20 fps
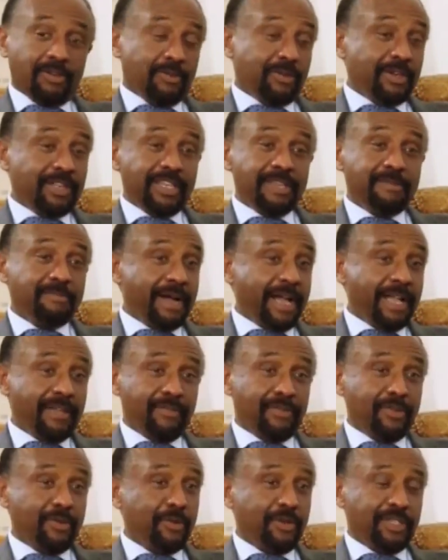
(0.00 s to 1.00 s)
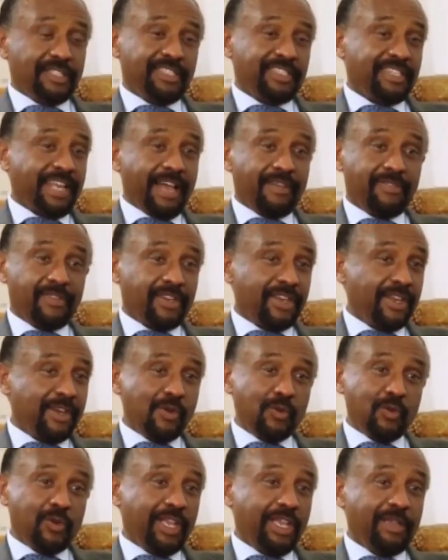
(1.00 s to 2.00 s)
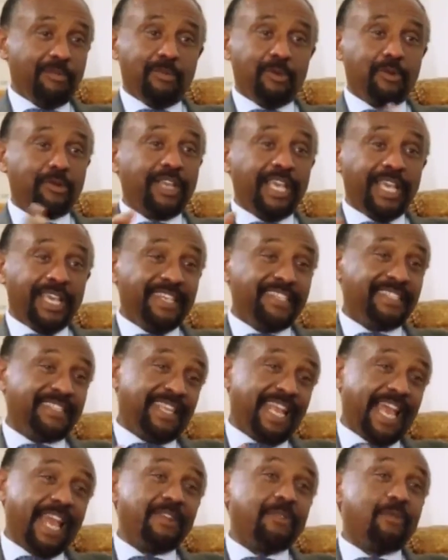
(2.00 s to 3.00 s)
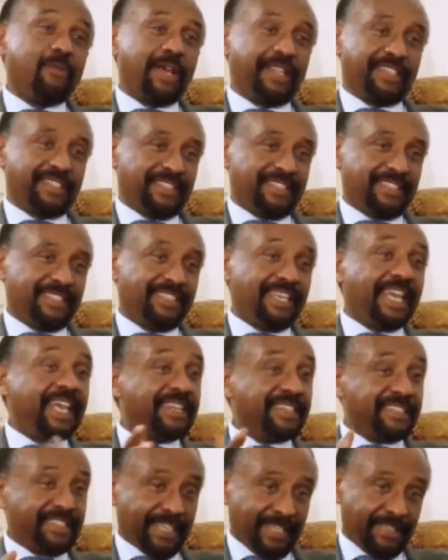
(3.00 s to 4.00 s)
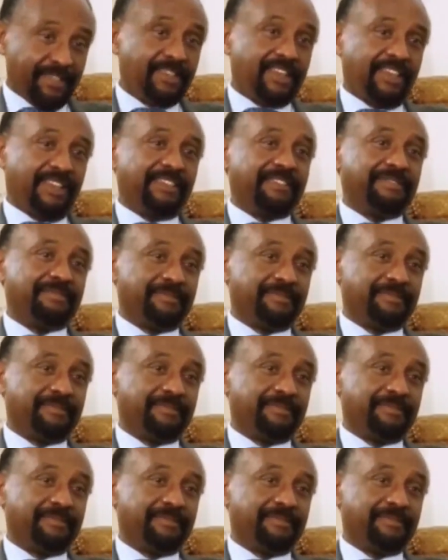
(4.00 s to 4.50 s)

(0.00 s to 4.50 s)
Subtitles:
Well, in my view, it's Africa looking both east and west and center.